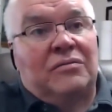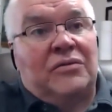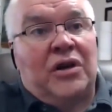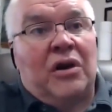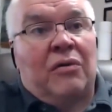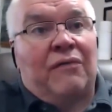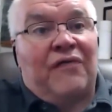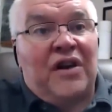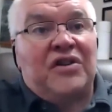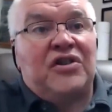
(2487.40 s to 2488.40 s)

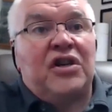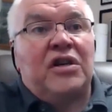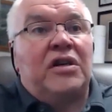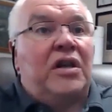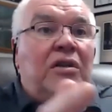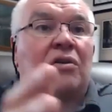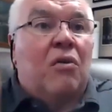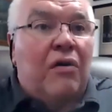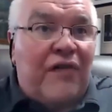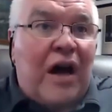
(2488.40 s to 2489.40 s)
vision and
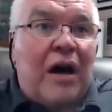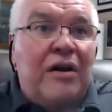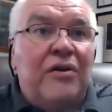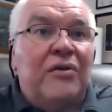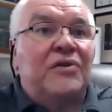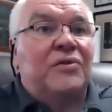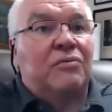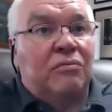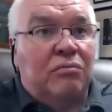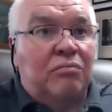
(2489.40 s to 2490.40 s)
core
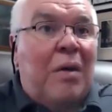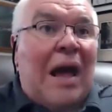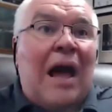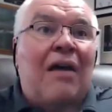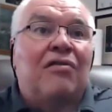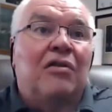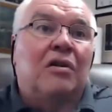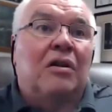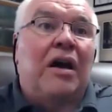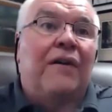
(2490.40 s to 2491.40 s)
values path
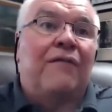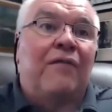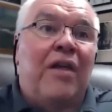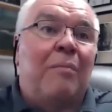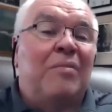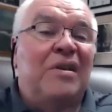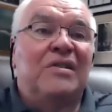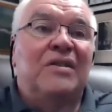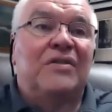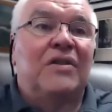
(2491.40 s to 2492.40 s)
look like for that
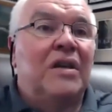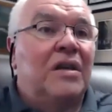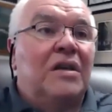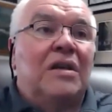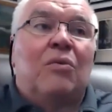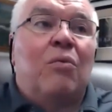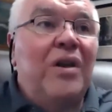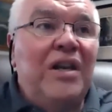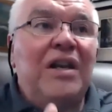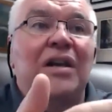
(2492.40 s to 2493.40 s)
business?
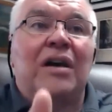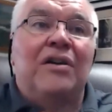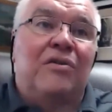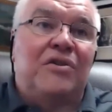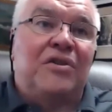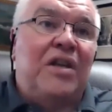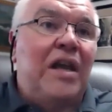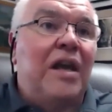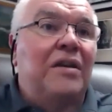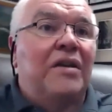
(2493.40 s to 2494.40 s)
We need to
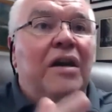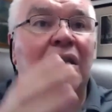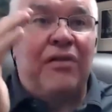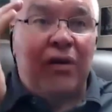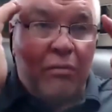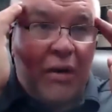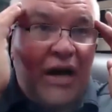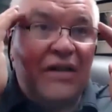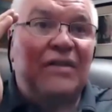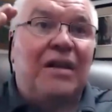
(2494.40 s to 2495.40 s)
understand kind of their
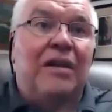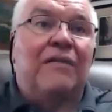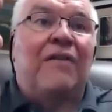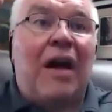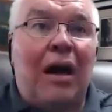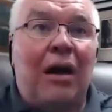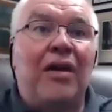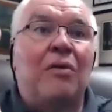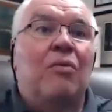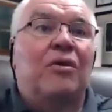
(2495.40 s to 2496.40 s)
mindset of how
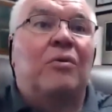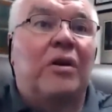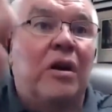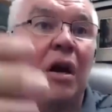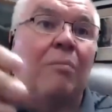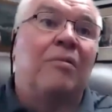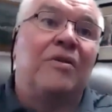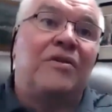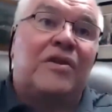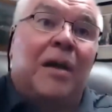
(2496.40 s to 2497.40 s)
they want to
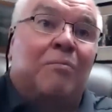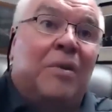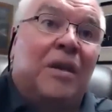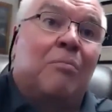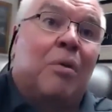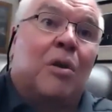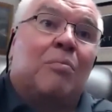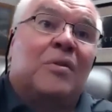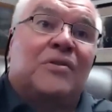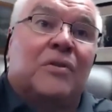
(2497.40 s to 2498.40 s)
accomplish that big
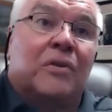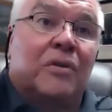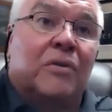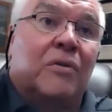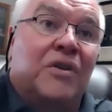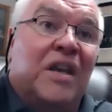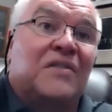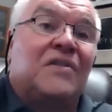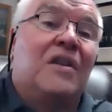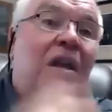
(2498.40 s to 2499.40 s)
purpose or
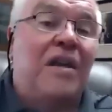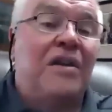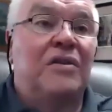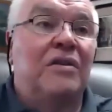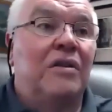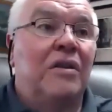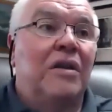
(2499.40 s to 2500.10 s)
destination.